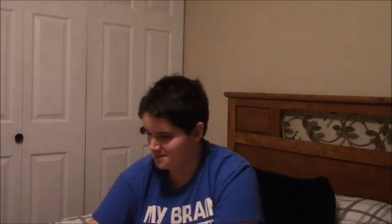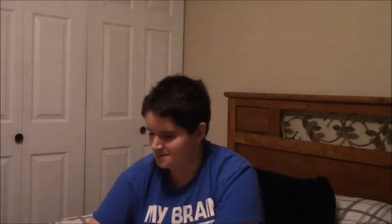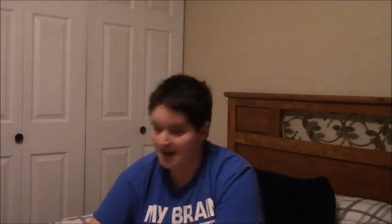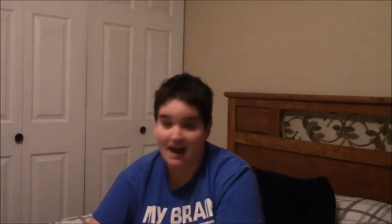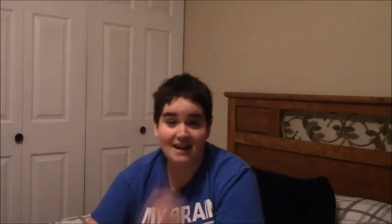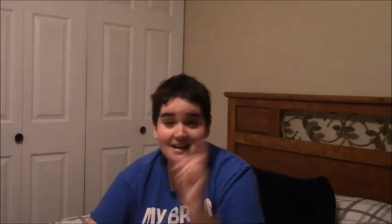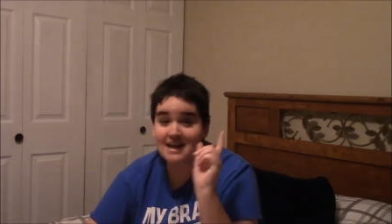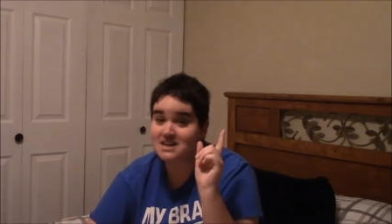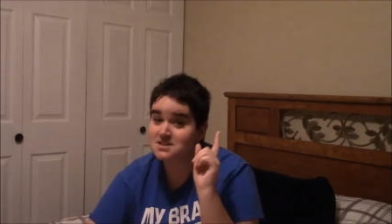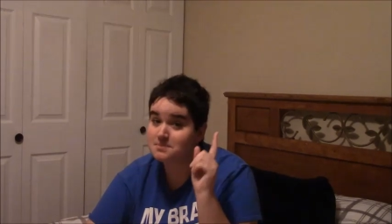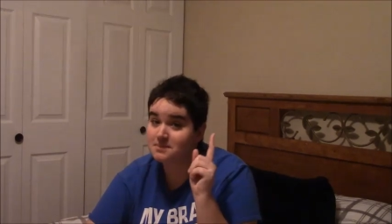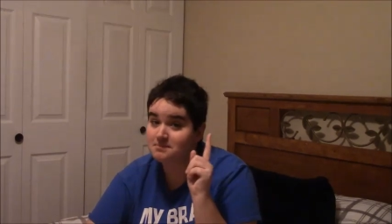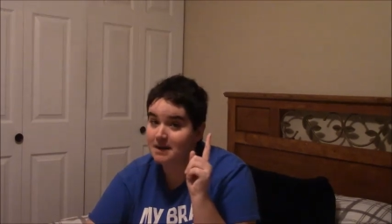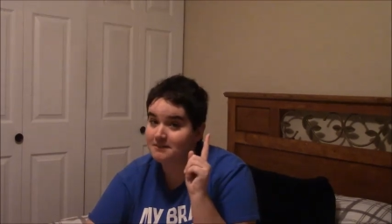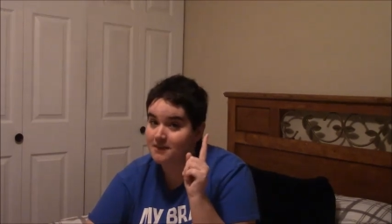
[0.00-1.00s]
I had to ask
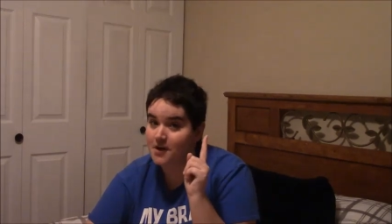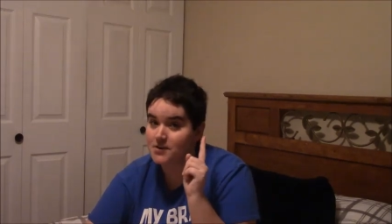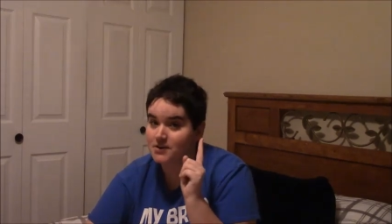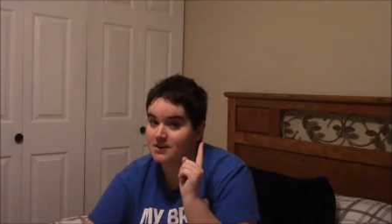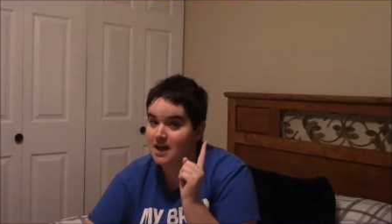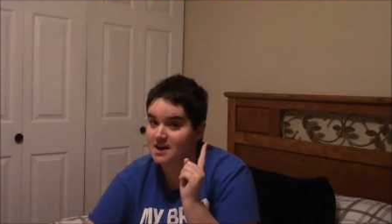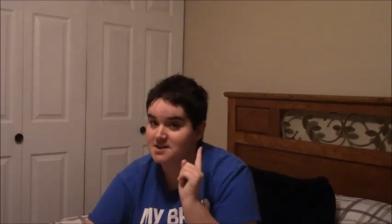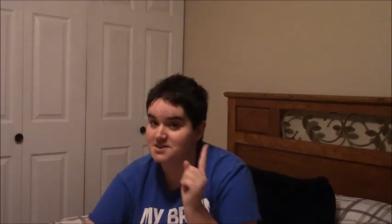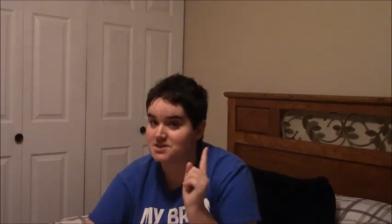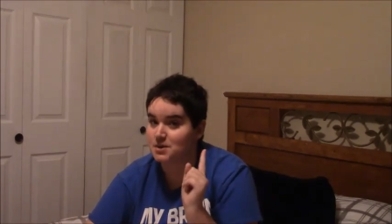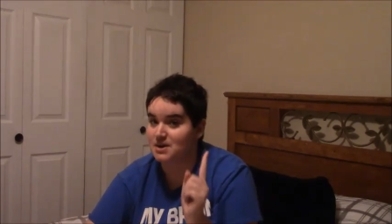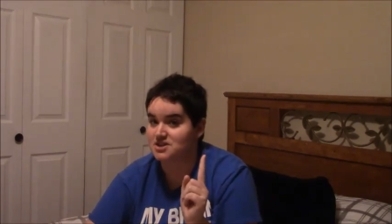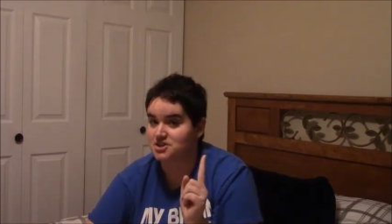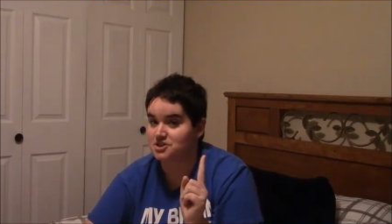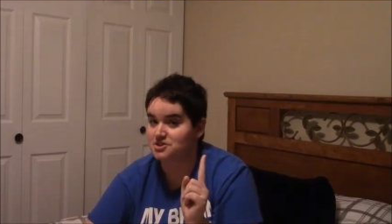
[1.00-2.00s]
my father a lot of these
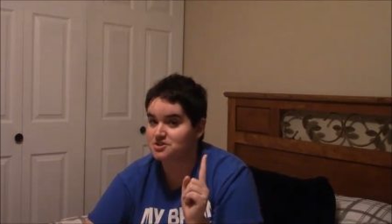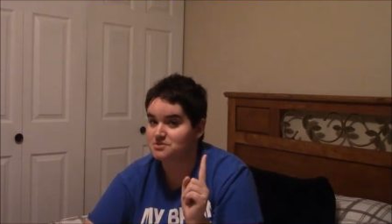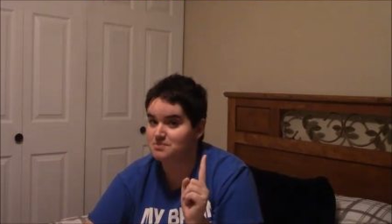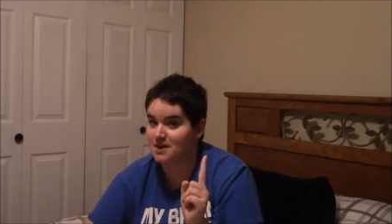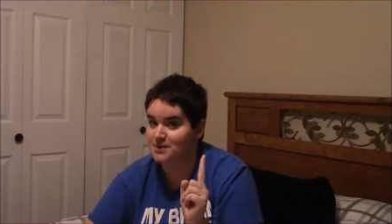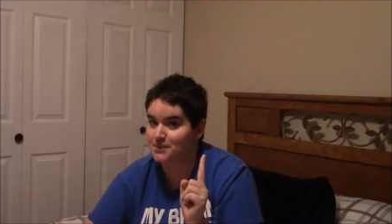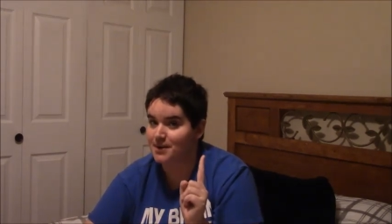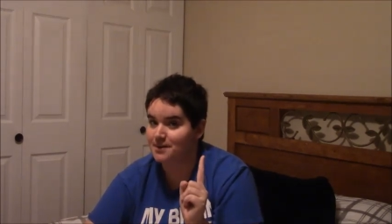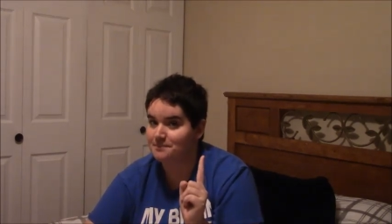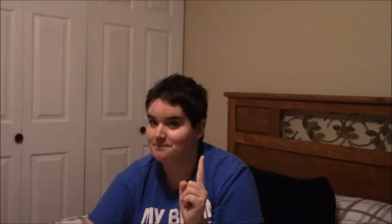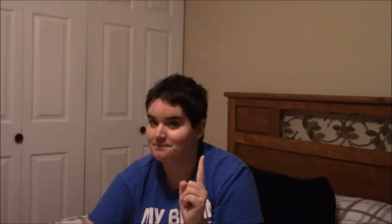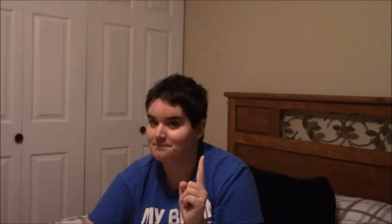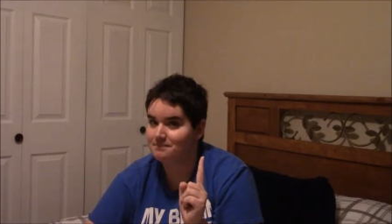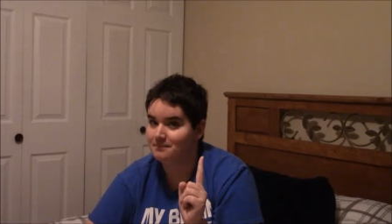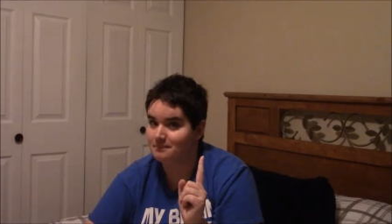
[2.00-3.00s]
questions, by the way,
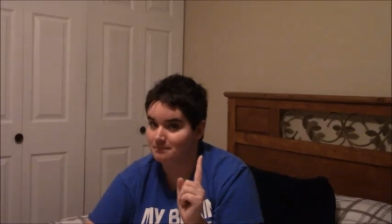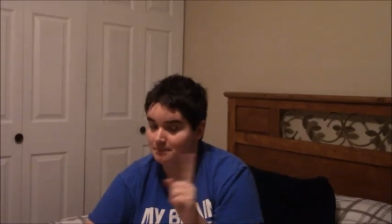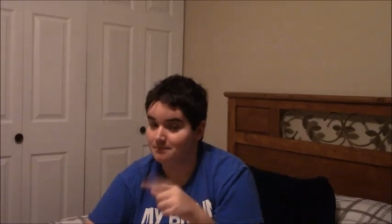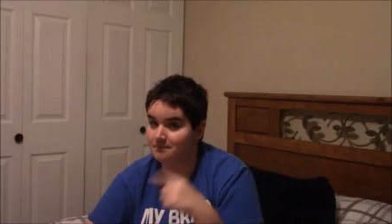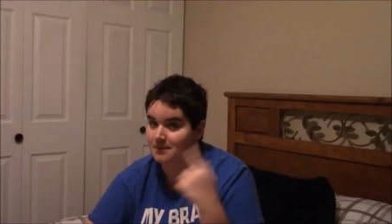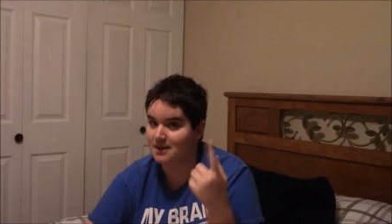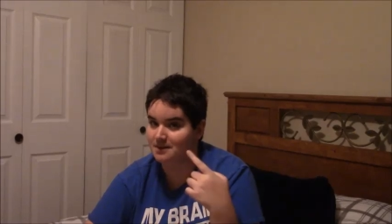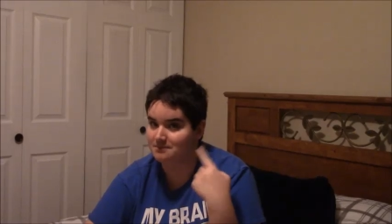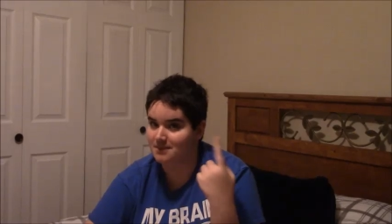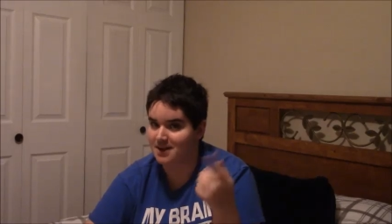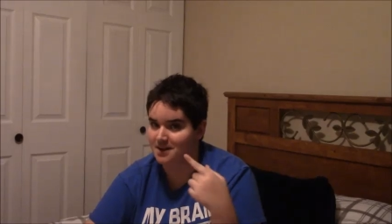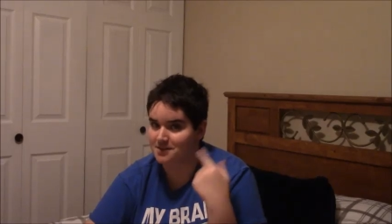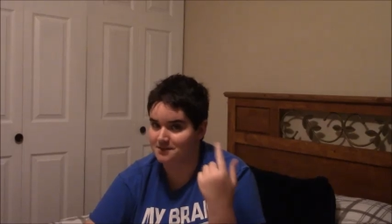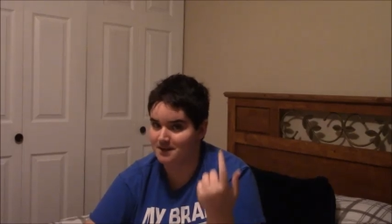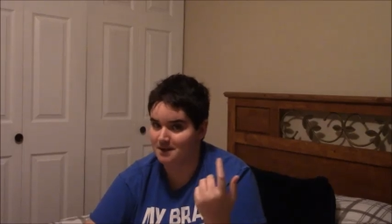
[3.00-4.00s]
and my
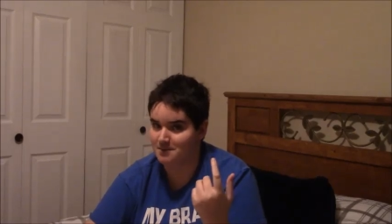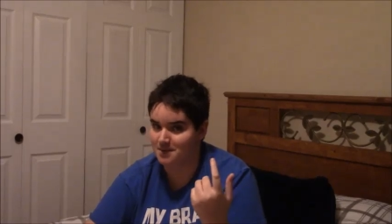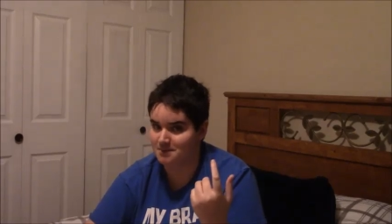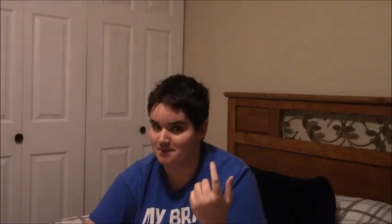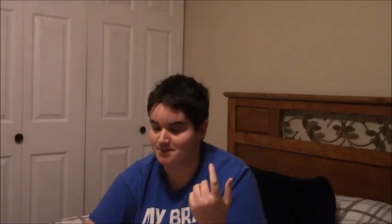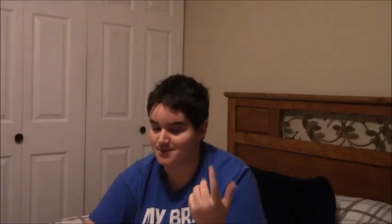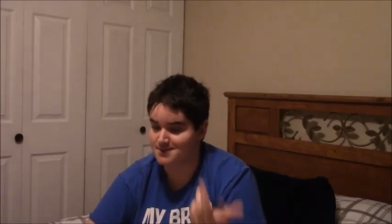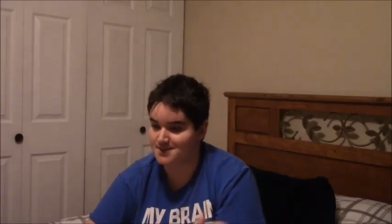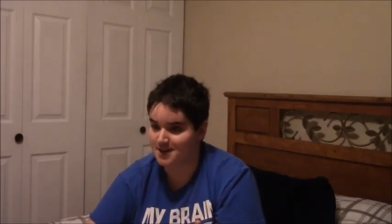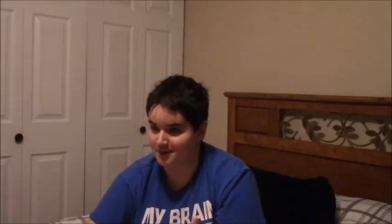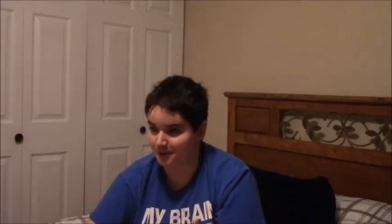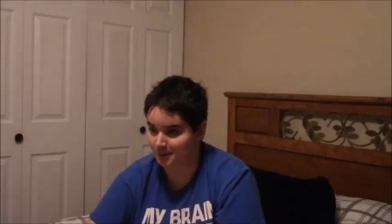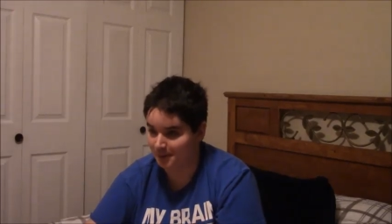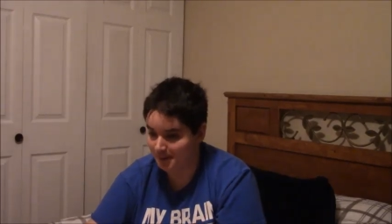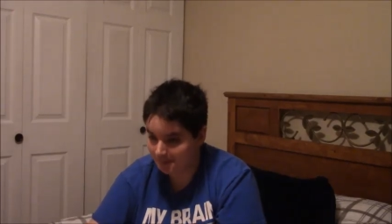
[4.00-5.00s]
other family members that
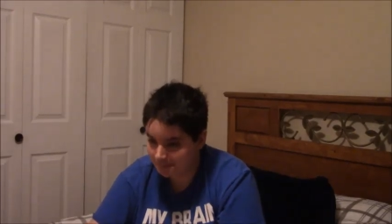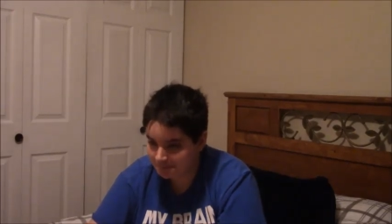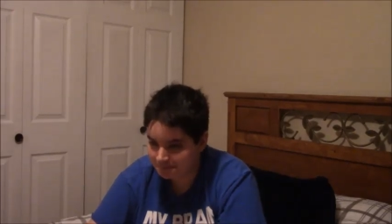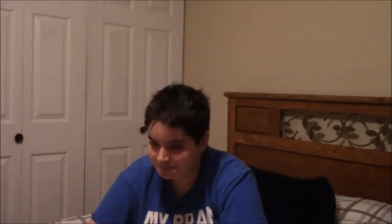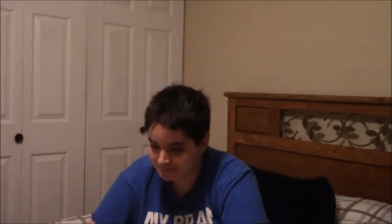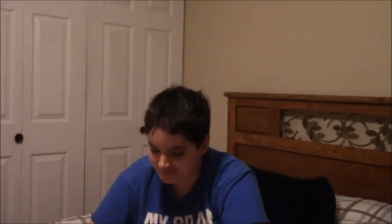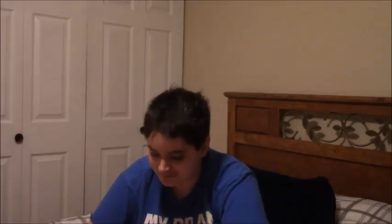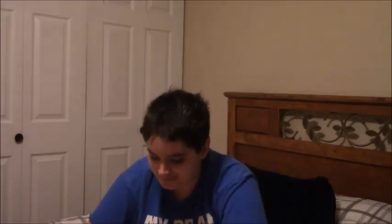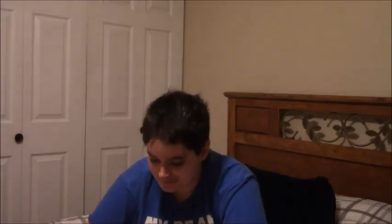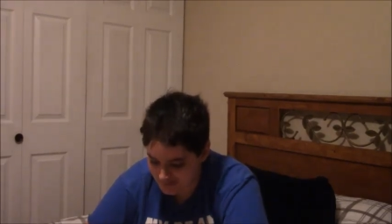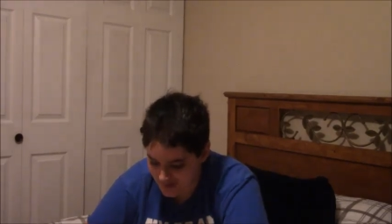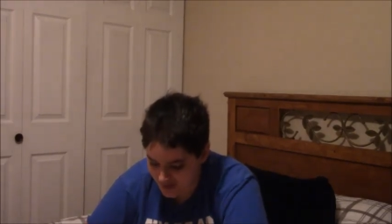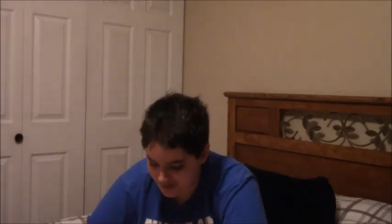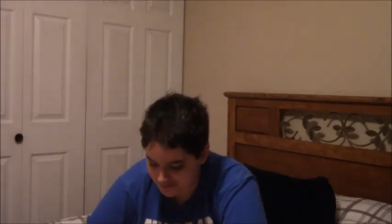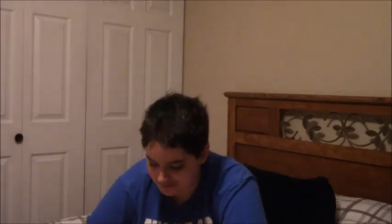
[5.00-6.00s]
knew me
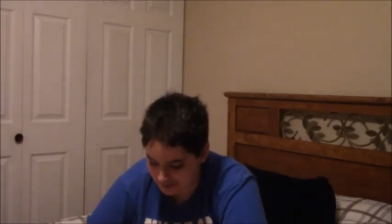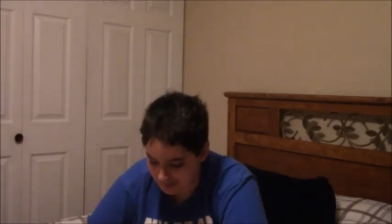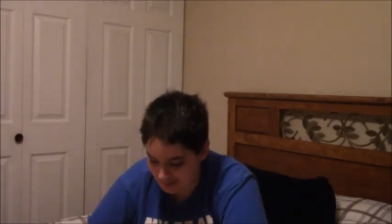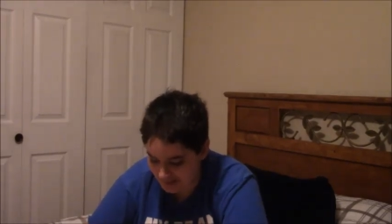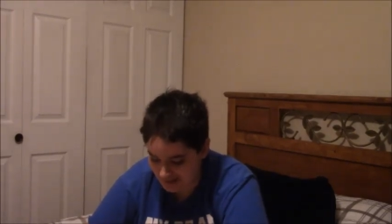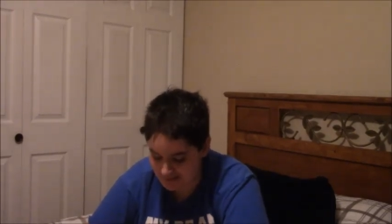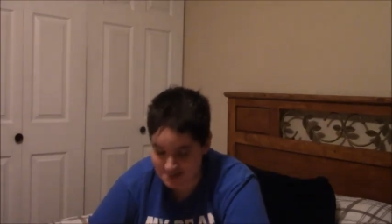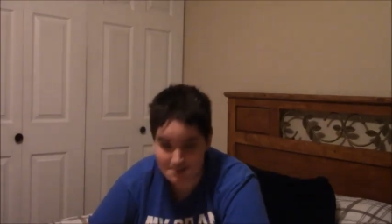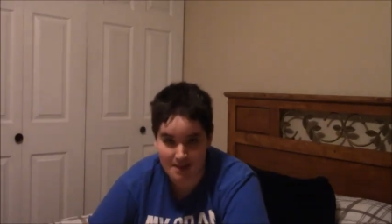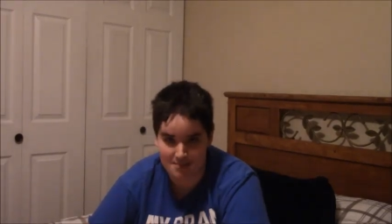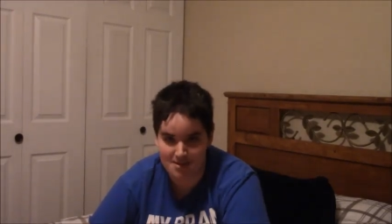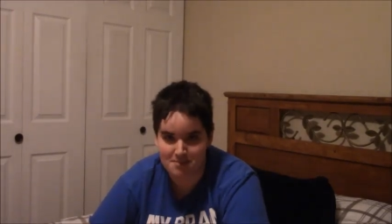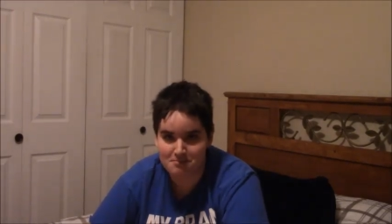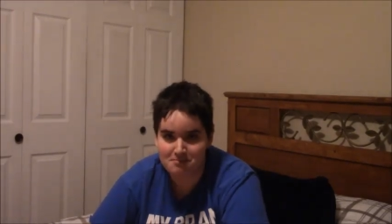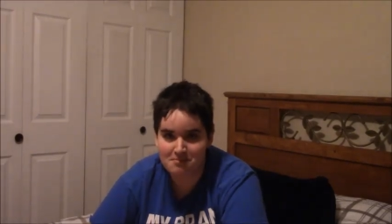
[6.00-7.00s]
from when I was a baby.